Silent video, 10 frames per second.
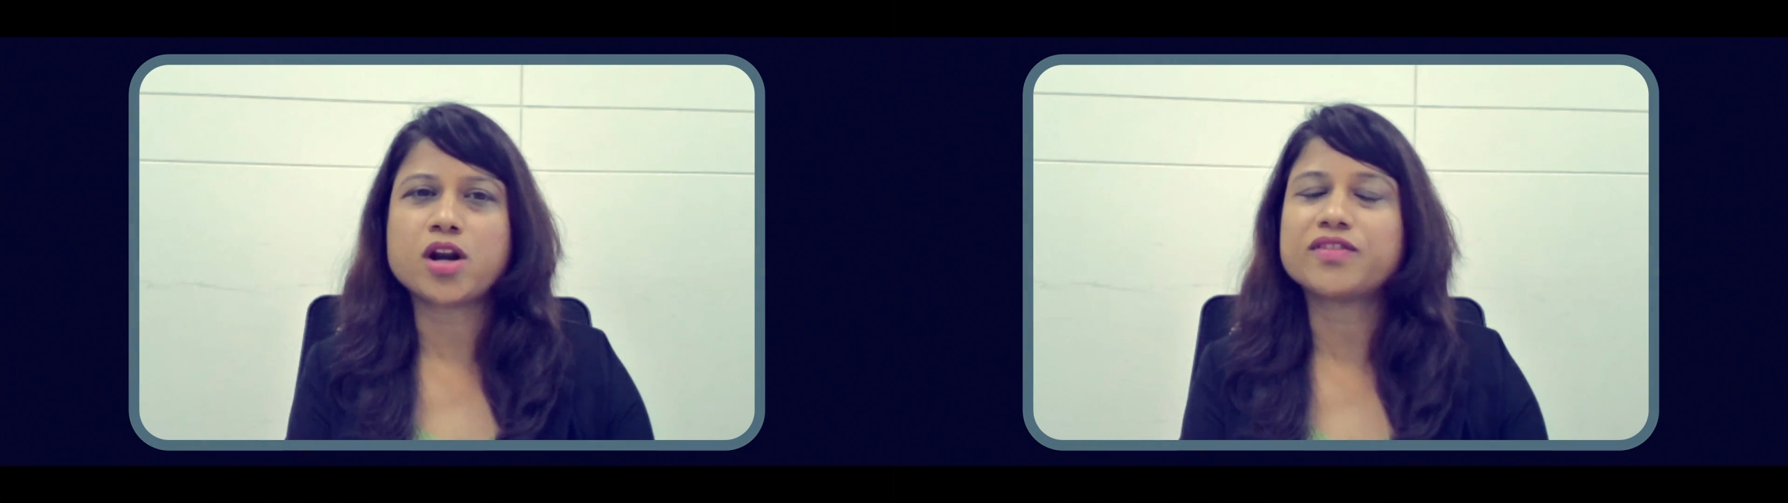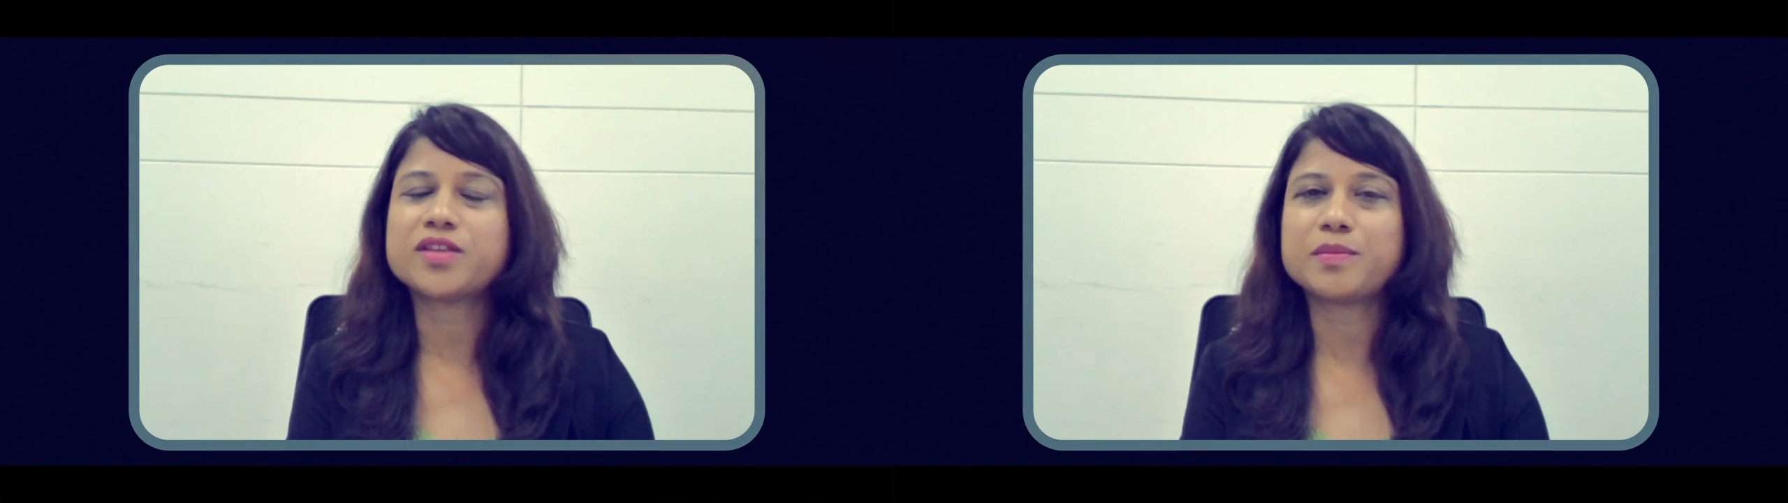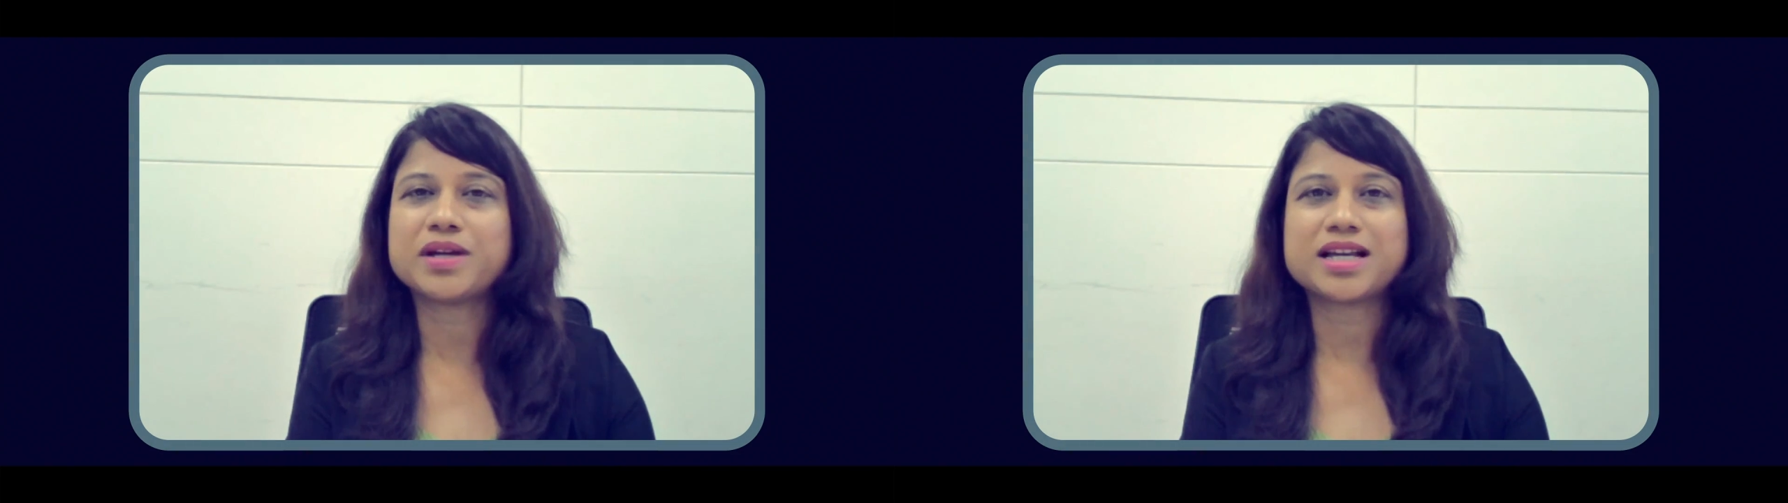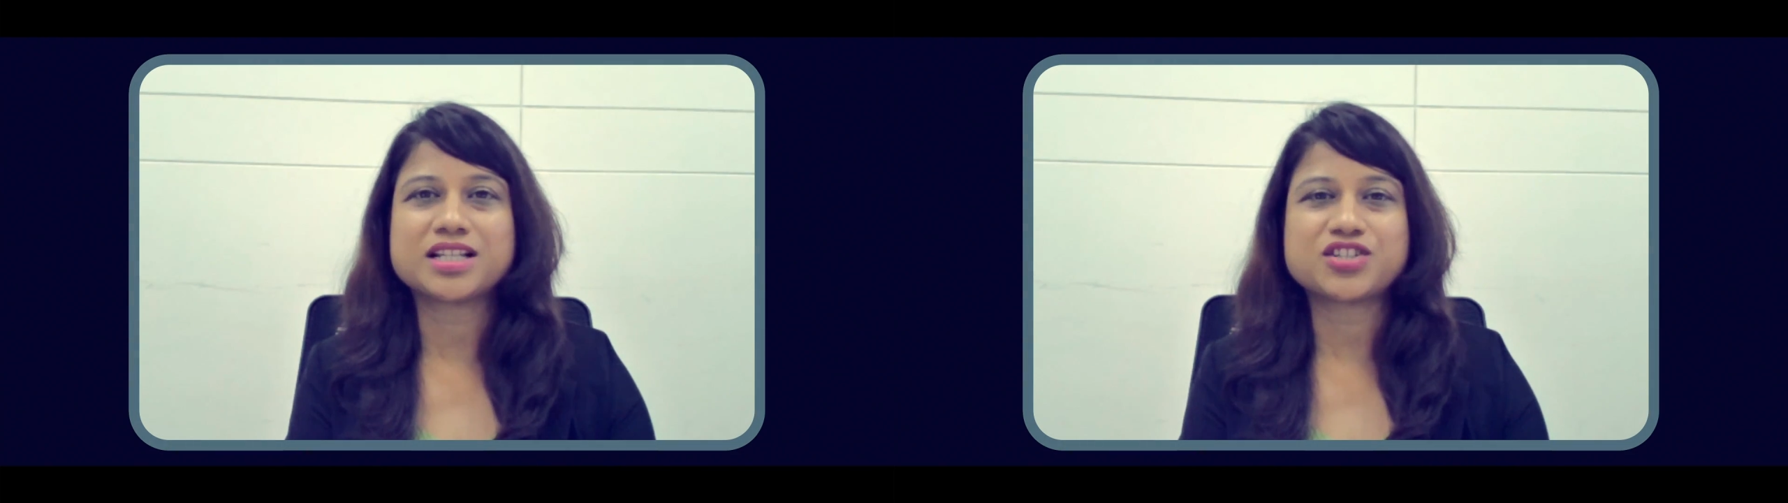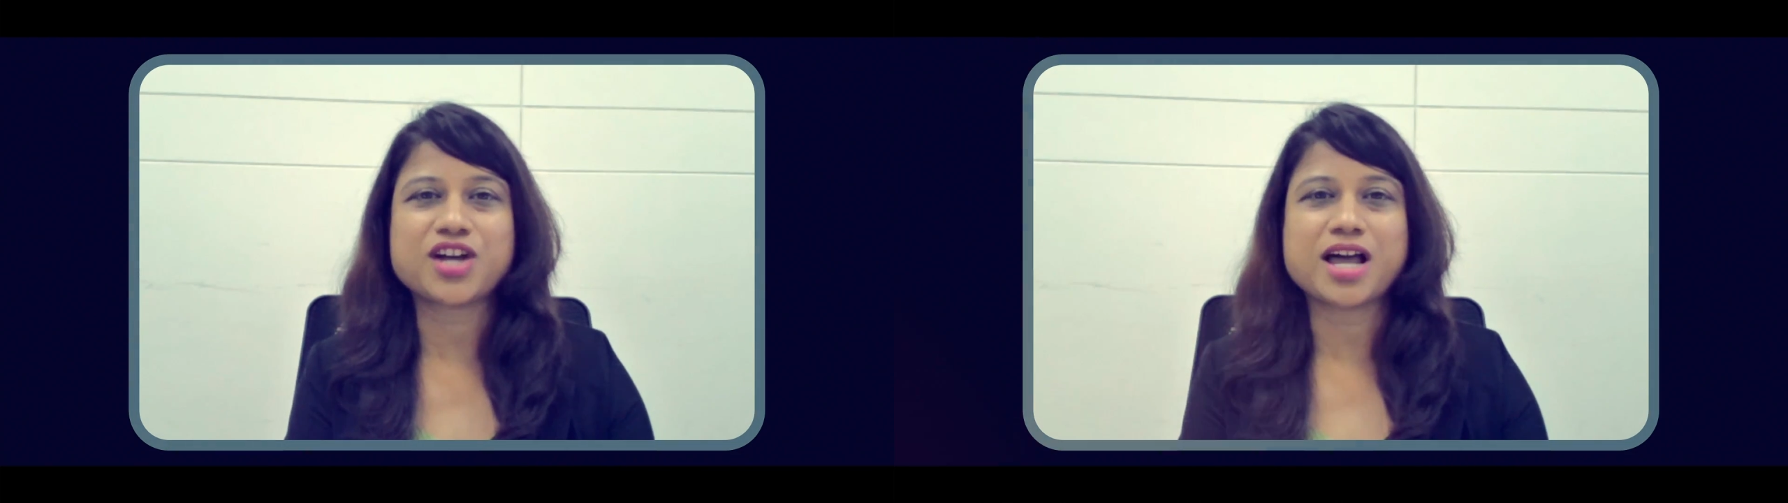one of the
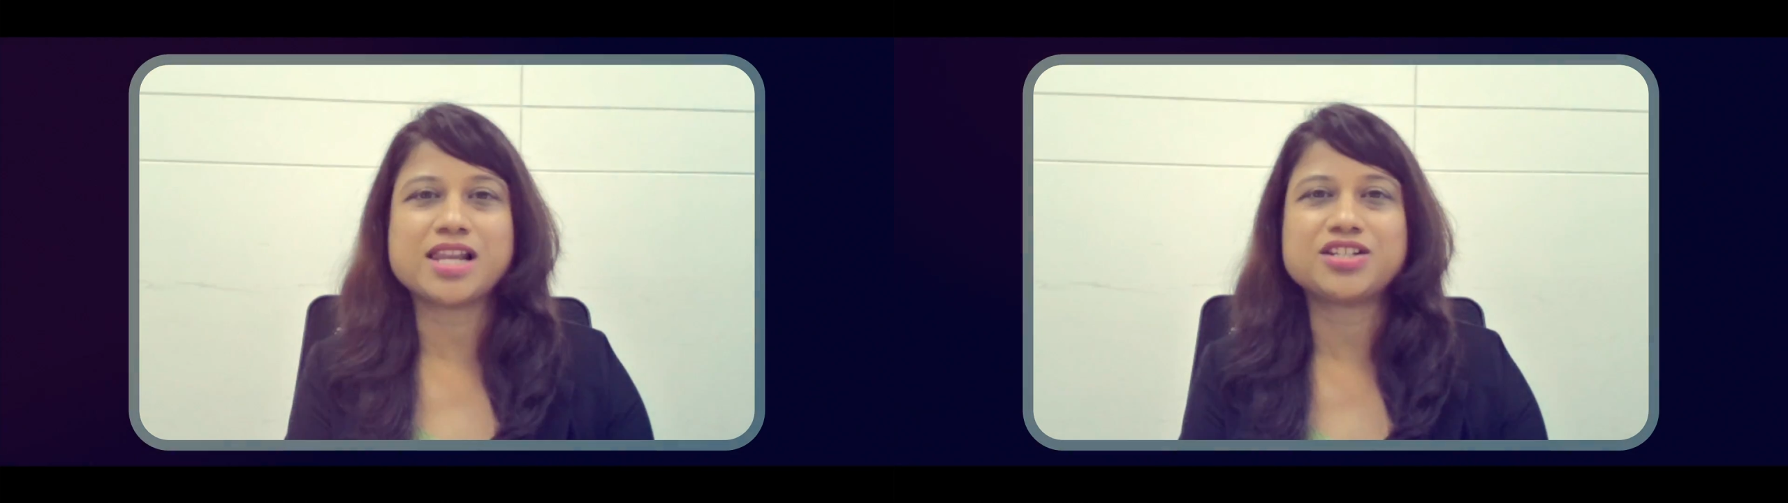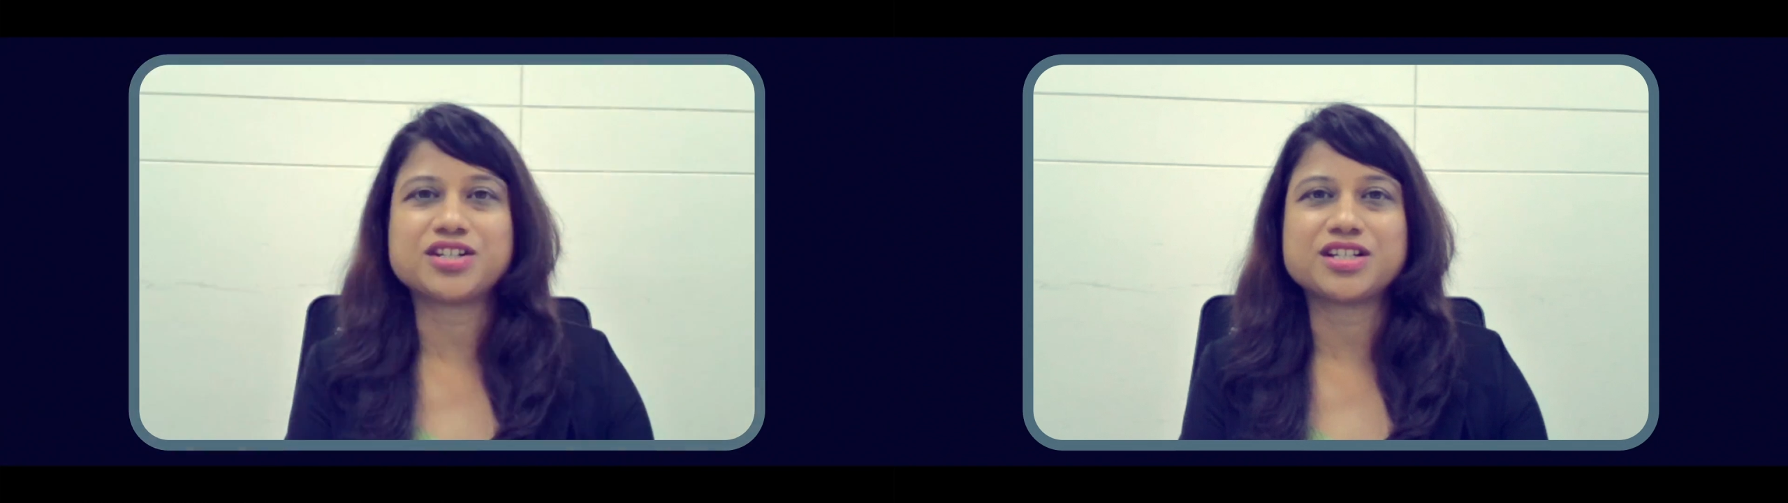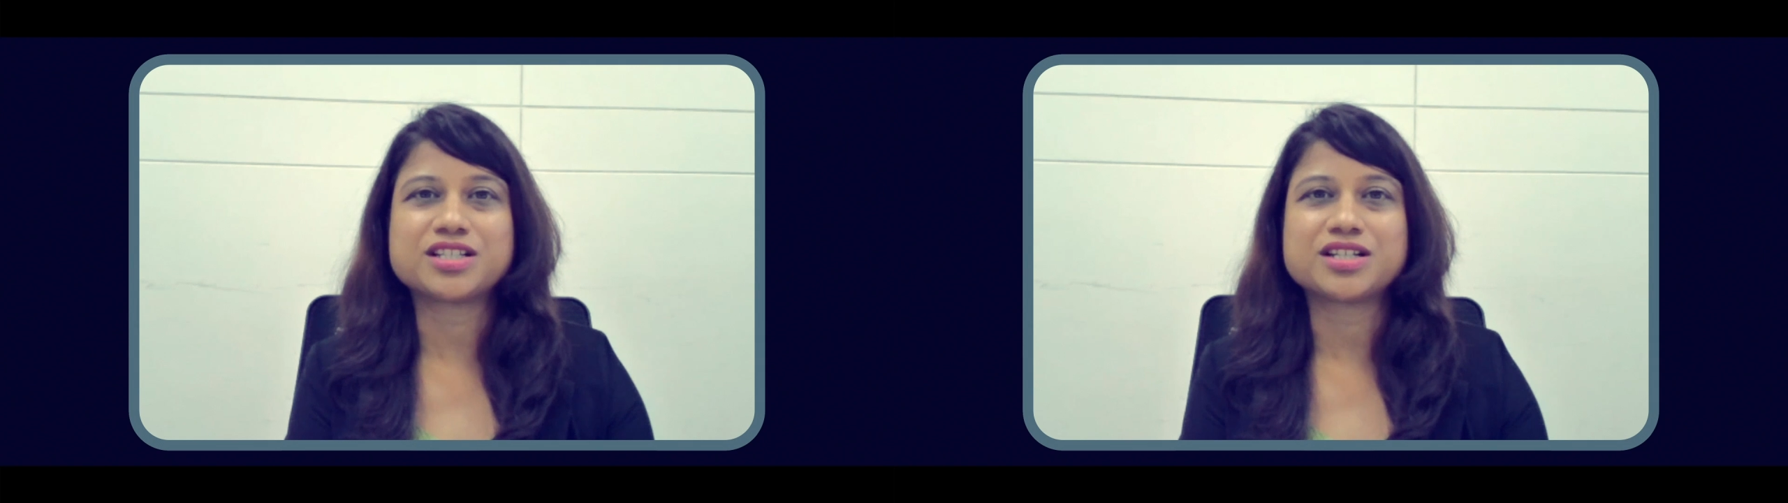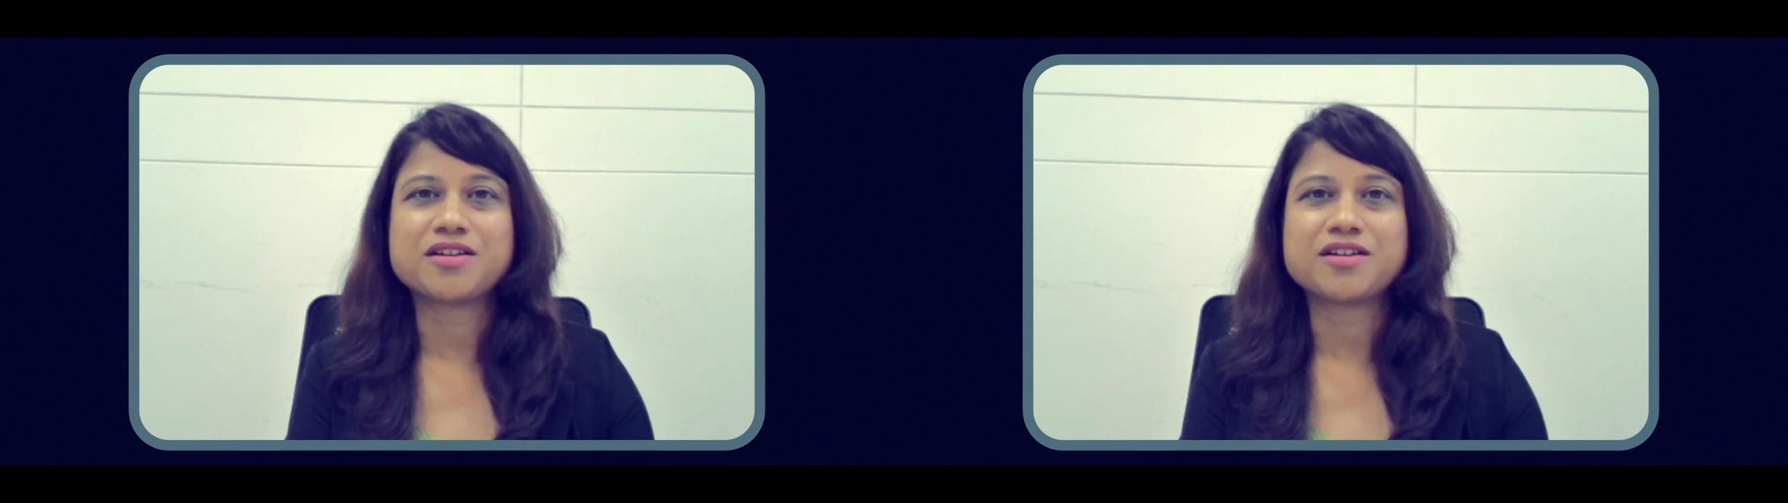biggest challenges